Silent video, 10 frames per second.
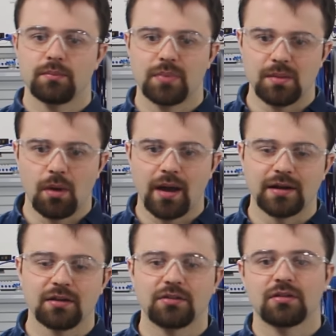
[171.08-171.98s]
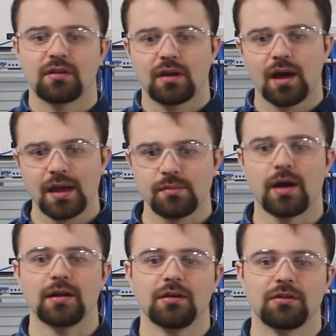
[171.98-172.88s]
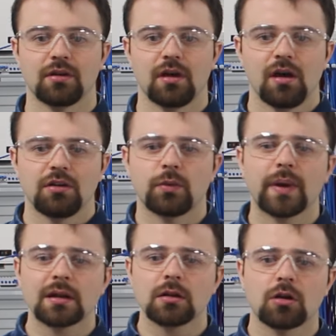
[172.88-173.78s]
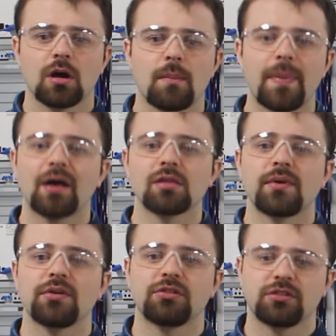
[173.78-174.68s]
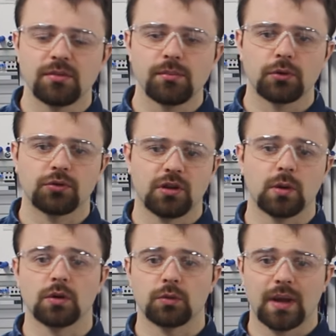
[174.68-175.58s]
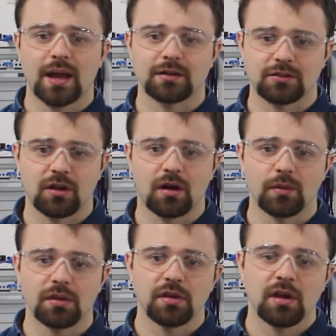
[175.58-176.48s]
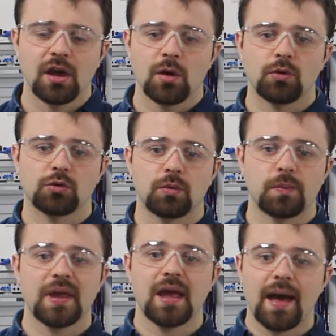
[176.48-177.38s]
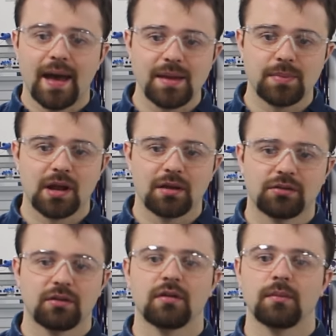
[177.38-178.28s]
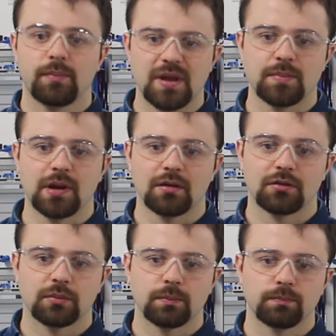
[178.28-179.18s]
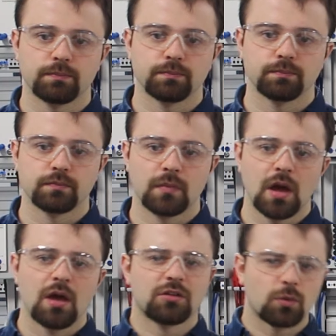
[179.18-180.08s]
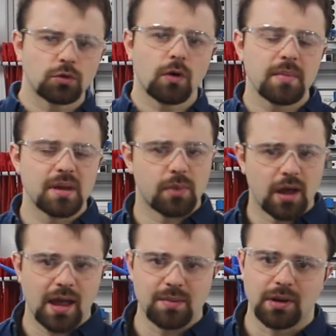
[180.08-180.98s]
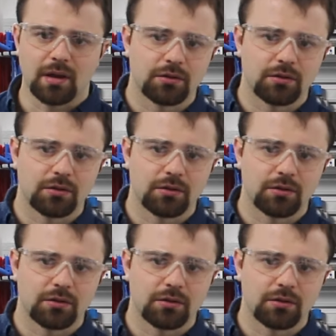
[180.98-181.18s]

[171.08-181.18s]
B-, A-. So we're going to look at about the most simple sequence we can to start with, which would be A+, B+. So what do I mean by A+?